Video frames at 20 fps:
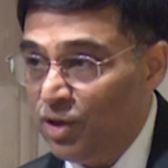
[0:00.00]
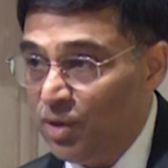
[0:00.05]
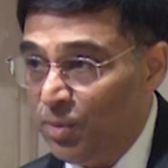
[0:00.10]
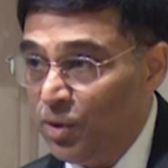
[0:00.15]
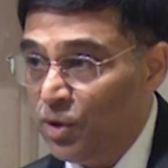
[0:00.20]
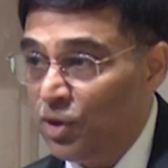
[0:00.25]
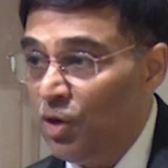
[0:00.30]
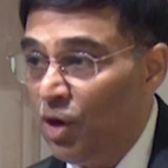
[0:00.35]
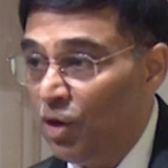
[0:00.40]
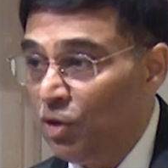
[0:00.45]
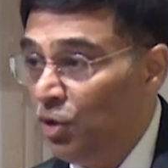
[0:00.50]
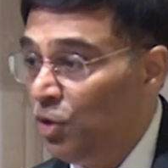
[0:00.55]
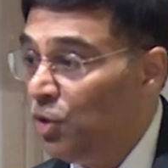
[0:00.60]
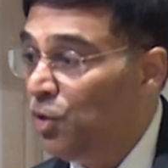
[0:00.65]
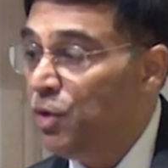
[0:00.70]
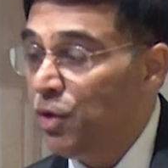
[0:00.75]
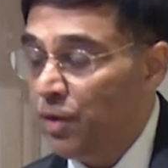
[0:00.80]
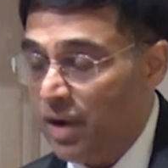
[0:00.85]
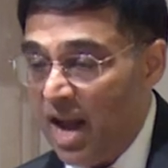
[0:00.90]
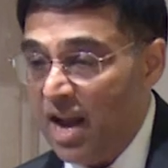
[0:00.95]
supposed not to
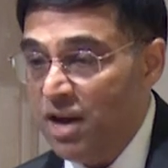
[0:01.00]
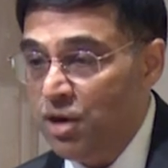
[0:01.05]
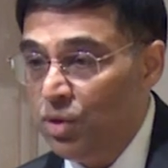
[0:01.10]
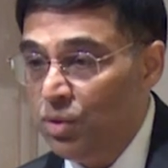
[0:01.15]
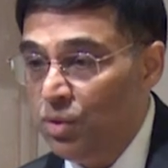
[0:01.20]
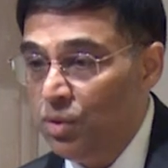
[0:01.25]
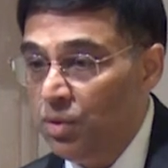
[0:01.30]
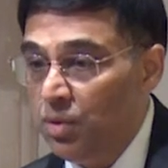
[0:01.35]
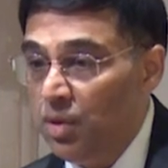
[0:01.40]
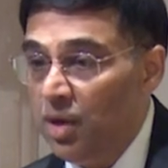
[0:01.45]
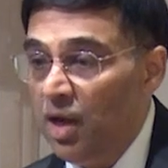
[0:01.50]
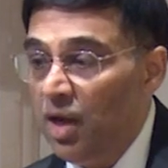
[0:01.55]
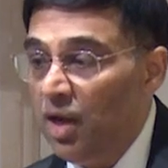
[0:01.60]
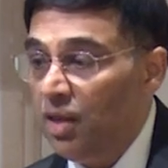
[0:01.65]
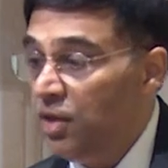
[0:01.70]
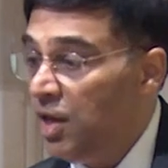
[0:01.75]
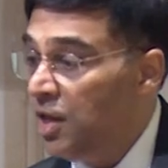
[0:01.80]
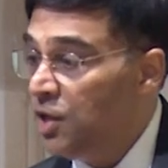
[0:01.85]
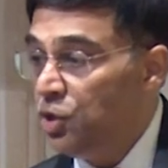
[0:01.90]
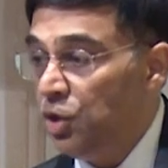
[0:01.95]
do, you can do.
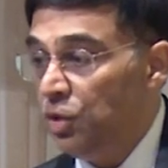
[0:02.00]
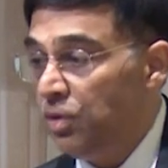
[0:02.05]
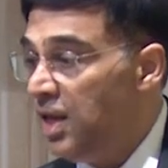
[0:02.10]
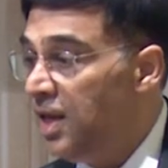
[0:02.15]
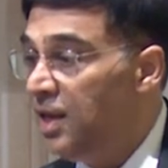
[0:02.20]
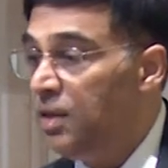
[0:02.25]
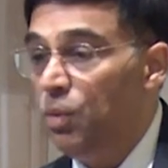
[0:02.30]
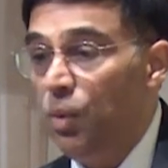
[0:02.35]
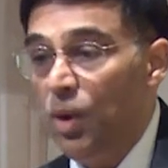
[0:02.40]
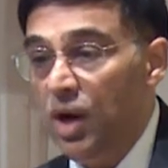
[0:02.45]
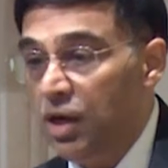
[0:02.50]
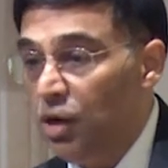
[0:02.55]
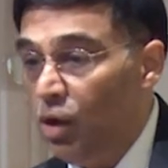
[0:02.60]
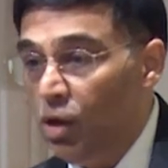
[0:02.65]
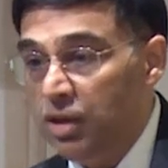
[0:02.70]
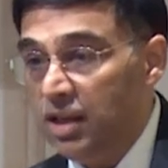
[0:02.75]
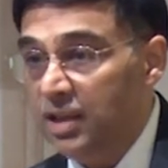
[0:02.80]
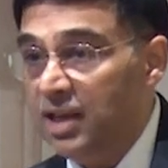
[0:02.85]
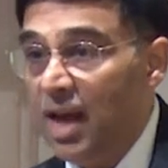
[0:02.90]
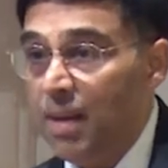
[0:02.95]
Things you think work
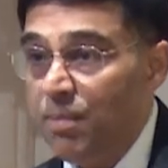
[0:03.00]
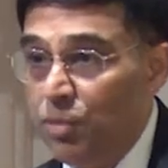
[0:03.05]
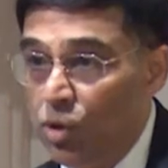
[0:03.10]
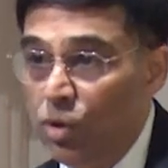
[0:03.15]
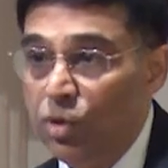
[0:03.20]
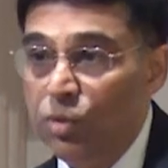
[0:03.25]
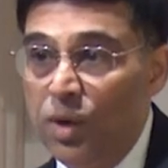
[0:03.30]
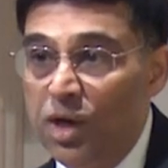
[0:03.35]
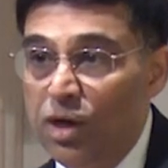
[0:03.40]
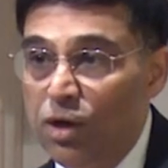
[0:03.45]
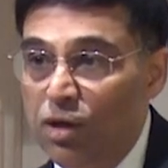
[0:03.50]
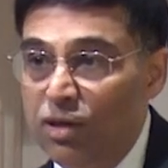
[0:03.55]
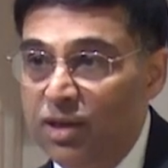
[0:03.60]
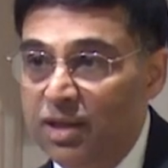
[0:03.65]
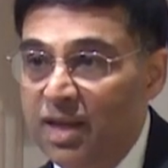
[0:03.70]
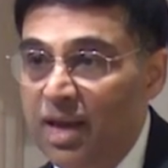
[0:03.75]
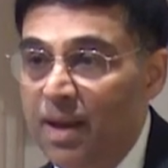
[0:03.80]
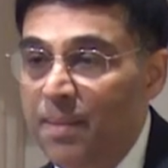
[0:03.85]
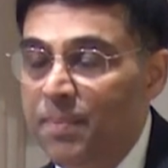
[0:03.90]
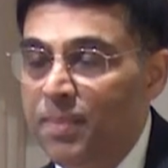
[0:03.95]
all the time, don't work all the
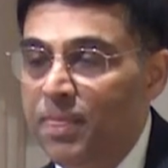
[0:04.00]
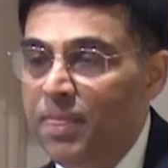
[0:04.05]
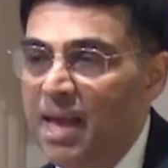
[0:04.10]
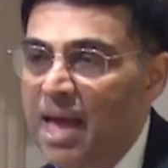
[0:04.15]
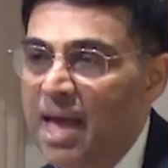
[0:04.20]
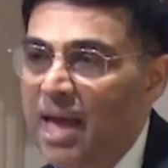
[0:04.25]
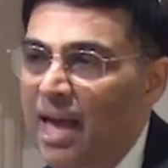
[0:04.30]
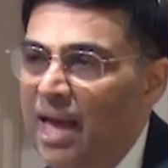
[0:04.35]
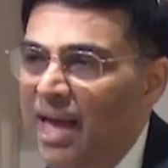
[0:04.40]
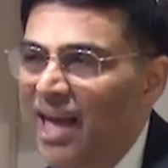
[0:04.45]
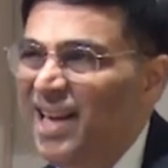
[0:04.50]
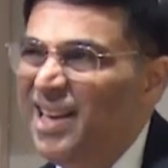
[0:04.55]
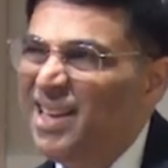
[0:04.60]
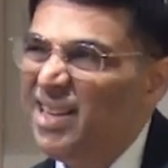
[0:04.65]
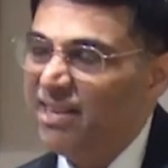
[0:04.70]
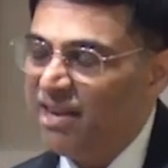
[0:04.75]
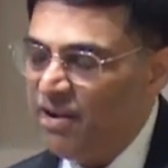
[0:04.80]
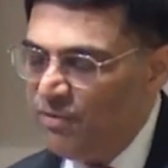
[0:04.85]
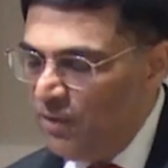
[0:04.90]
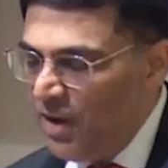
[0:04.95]
time.
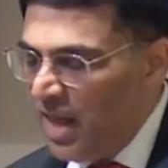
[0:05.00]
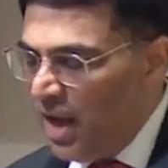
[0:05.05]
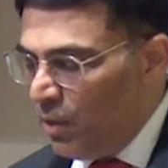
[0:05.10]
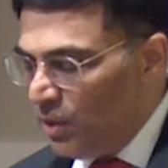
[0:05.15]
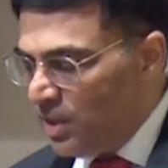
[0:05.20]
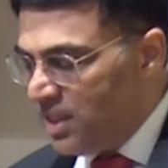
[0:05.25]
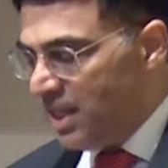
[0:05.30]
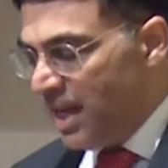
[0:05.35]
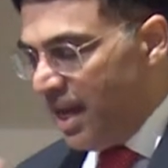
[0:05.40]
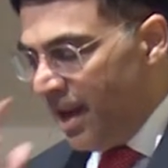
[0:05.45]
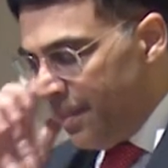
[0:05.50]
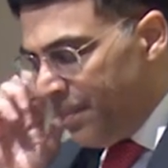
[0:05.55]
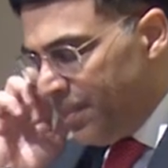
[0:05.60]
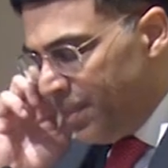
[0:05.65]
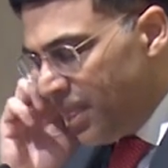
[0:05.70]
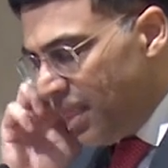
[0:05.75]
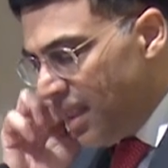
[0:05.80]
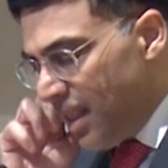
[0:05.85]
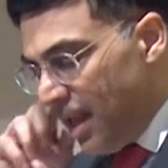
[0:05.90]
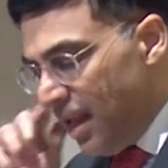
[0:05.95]
Roughly, I would say,
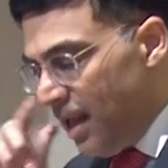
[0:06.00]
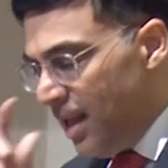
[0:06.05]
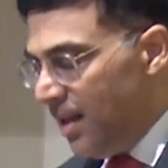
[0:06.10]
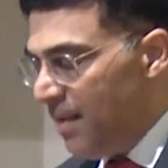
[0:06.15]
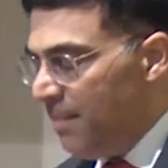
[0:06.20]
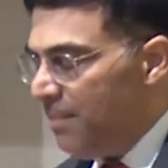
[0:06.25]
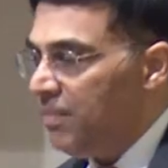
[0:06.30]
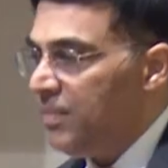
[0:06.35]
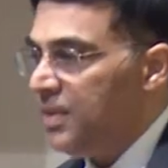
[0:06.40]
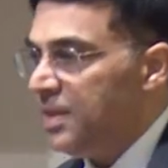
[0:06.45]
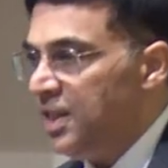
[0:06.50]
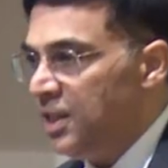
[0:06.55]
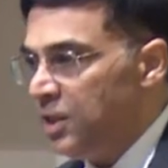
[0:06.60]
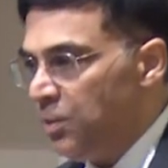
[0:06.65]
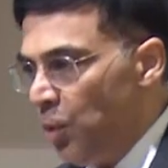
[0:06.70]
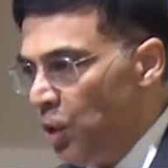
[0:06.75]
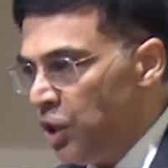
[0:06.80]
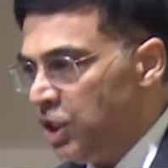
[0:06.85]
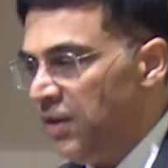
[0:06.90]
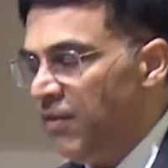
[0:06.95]

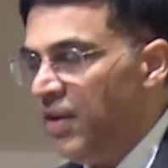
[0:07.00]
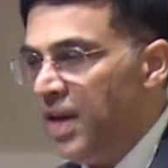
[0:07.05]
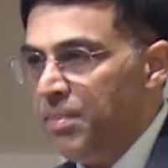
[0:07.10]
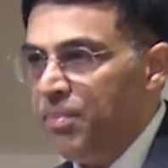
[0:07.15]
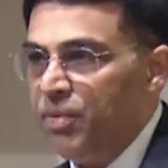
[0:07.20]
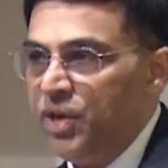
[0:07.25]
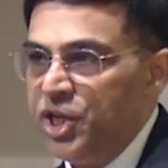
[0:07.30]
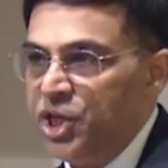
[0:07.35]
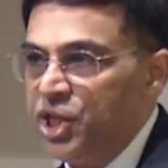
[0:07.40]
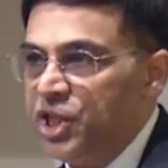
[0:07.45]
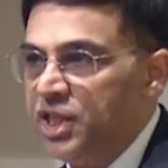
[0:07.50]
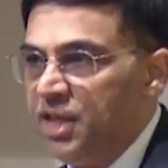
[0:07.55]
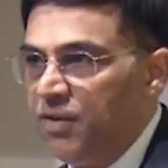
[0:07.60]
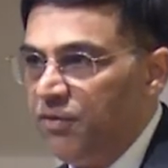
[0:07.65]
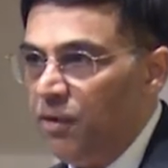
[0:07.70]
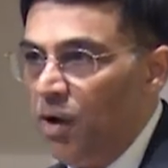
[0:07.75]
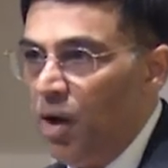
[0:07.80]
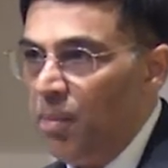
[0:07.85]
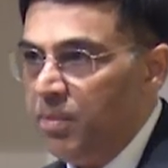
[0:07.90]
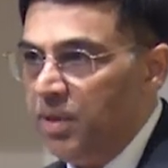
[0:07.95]
since most of our impressions are
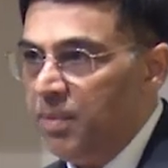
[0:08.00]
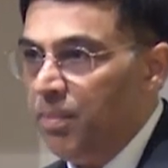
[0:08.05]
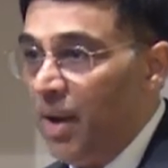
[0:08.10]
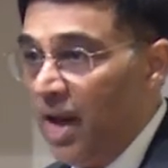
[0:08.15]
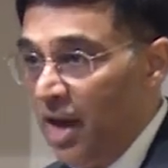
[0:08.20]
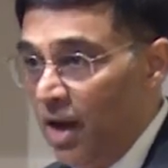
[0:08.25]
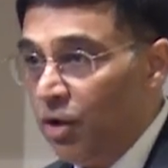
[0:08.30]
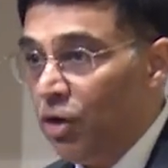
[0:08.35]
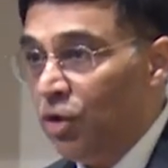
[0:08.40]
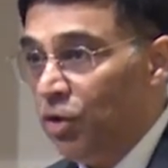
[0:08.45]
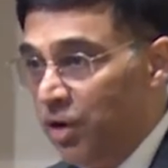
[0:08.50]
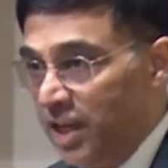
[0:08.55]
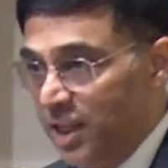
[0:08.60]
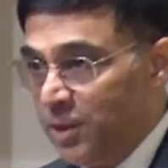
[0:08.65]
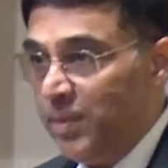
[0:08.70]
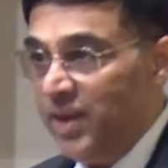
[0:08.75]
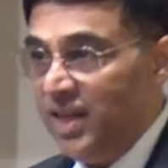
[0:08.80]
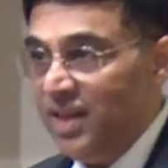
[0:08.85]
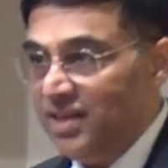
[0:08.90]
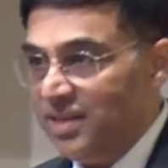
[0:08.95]
formed by our own
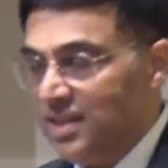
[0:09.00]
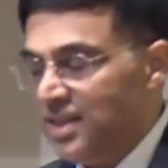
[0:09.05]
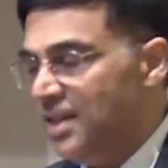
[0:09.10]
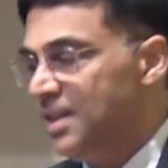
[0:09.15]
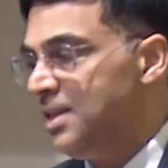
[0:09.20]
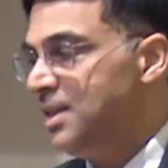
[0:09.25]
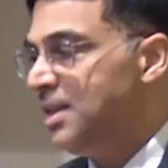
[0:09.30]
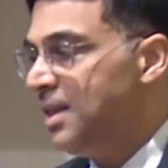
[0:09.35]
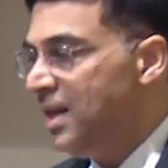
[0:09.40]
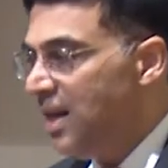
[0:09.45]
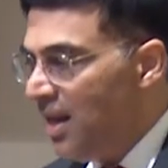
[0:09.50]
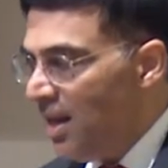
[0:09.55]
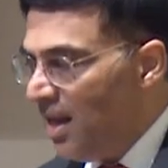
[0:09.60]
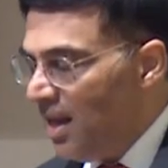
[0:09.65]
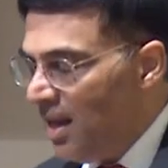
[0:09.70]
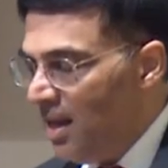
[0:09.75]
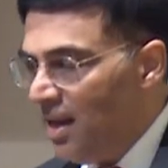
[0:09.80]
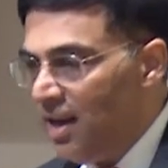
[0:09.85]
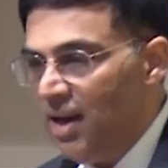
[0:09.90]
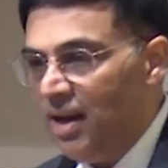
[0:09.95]
experiences,
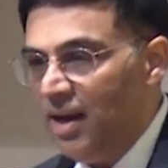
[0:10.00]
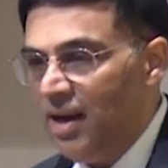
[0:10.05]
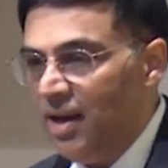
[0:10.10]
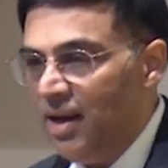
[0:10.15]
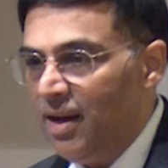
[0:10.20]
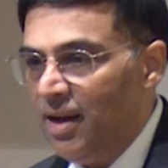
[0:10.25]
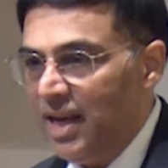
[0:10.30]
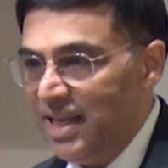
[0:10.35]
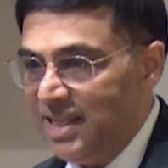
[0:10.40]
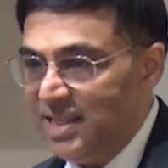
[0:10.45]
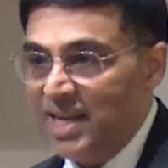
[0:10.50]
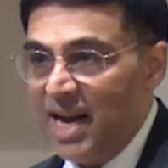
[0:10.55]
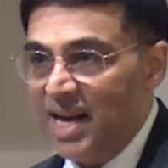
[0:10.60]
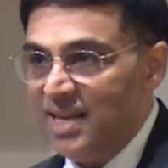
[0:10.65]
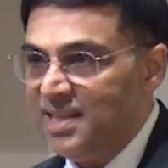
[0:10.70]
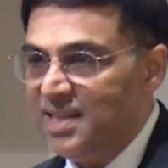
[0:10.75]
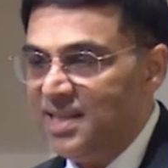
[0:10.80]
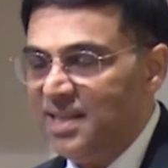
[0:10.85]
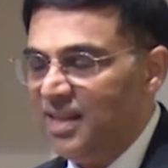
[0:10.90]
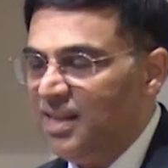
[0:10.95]
it's
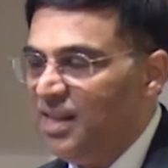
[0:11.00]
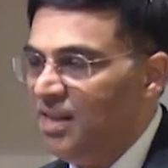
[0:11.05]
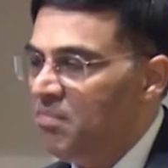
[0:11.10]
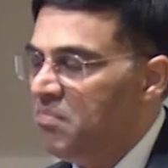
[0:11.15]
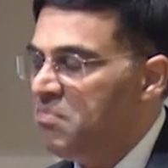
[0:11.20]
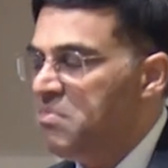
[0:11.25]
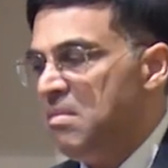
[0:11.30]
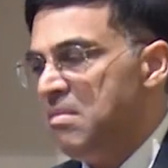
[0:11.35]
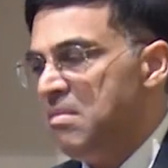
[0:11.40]
statistical.